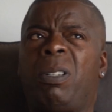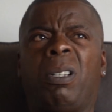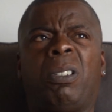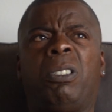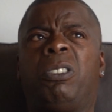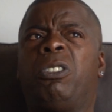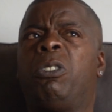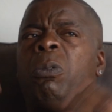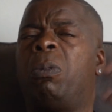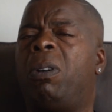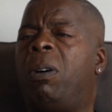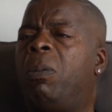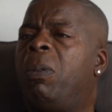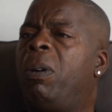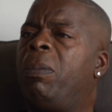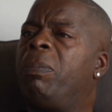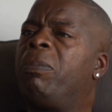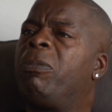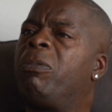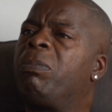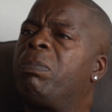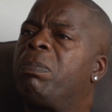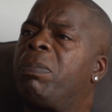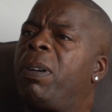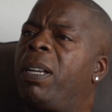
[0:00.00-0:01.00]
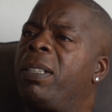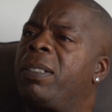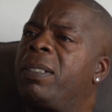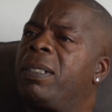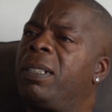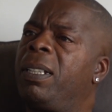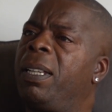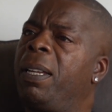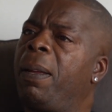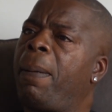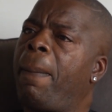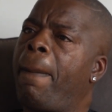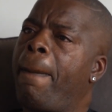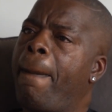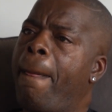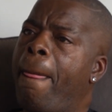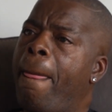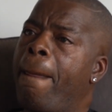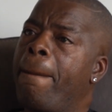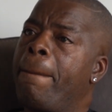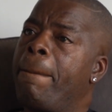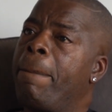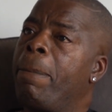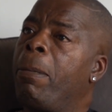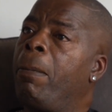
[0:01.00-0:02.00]
So I could do what I want, basically.
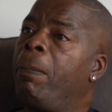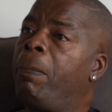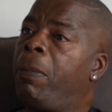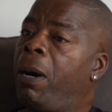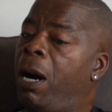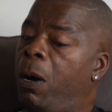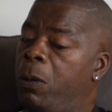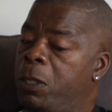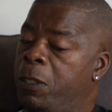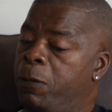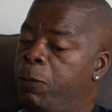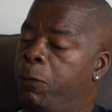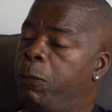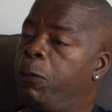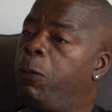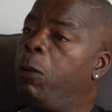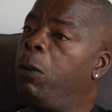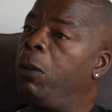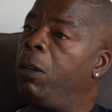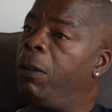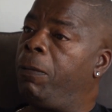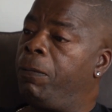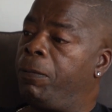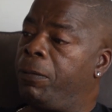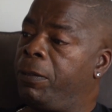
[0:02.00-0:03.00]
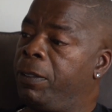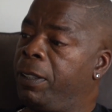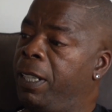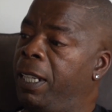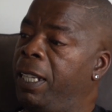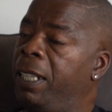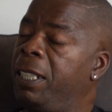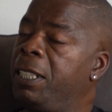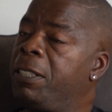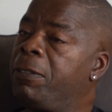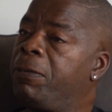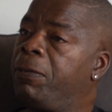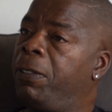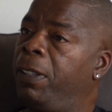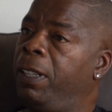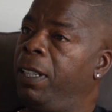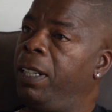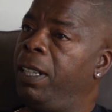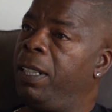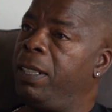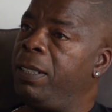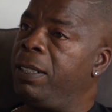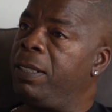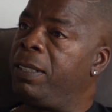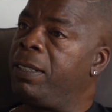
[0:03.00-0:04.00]
But I was full of these
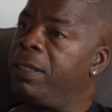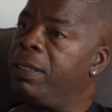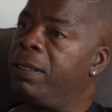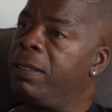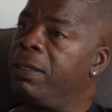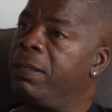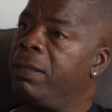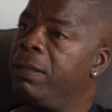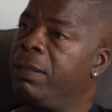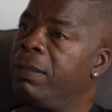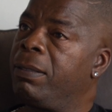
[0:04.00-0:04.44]
feelings,